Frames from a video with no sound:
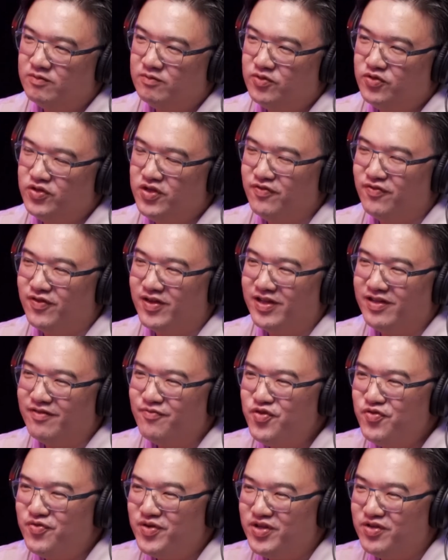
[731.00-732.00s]
Motive, I
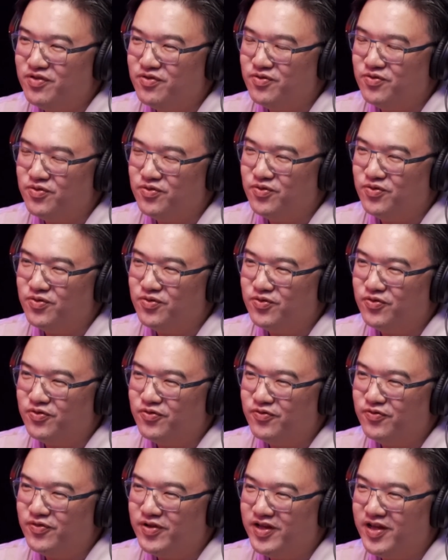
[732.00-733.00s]
mean,
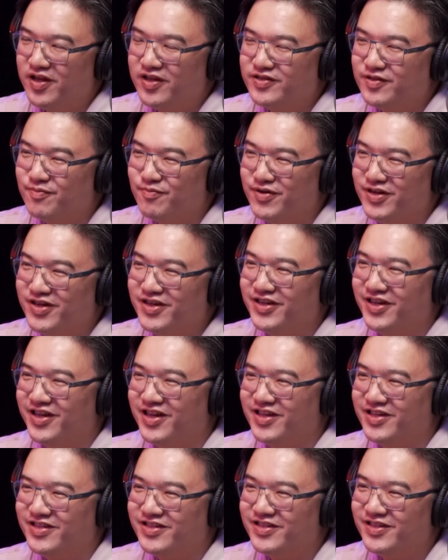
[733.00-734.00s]
when there's a murder
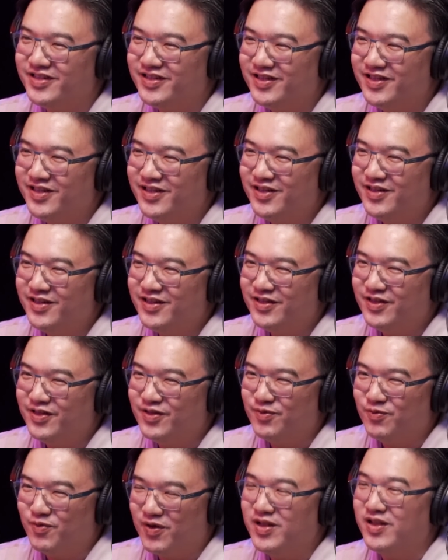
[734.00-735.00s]
case,
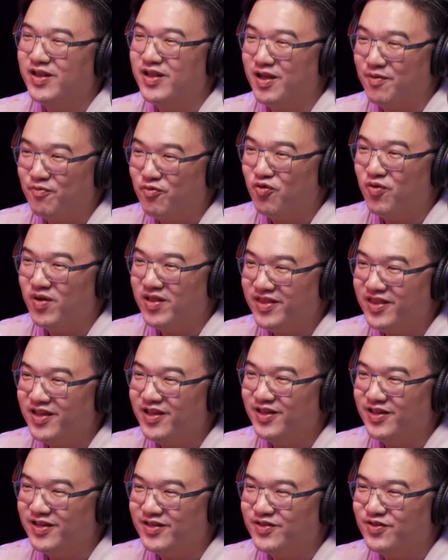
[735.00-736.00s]
the number one
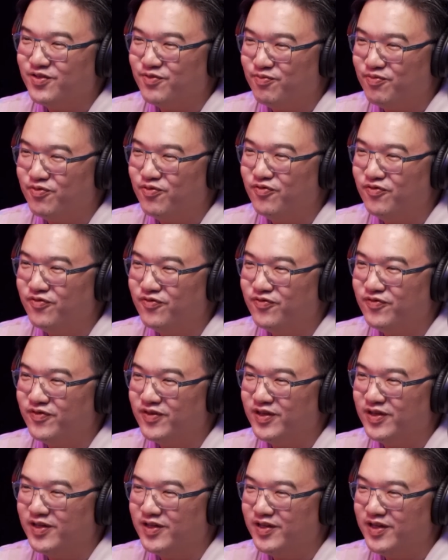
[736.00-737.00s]
thing is to prove
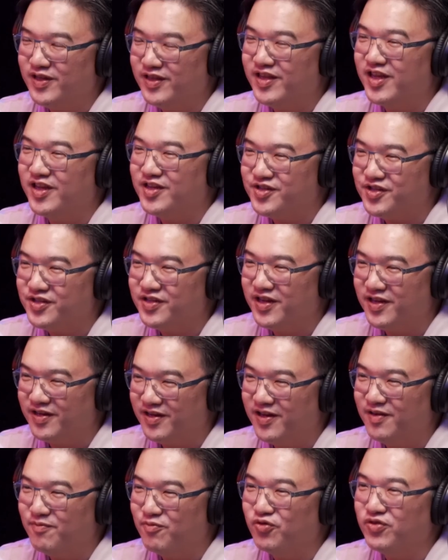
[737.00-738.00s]
the intention
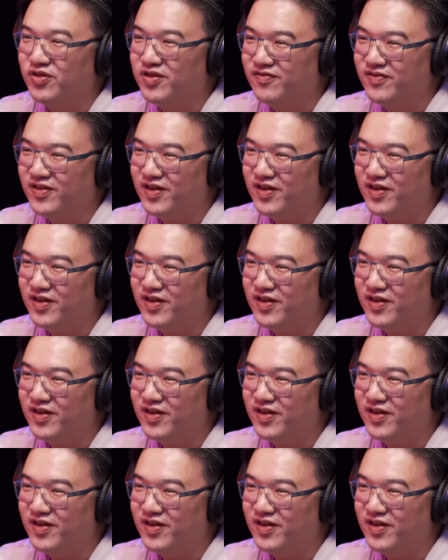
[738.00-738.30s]
and motive,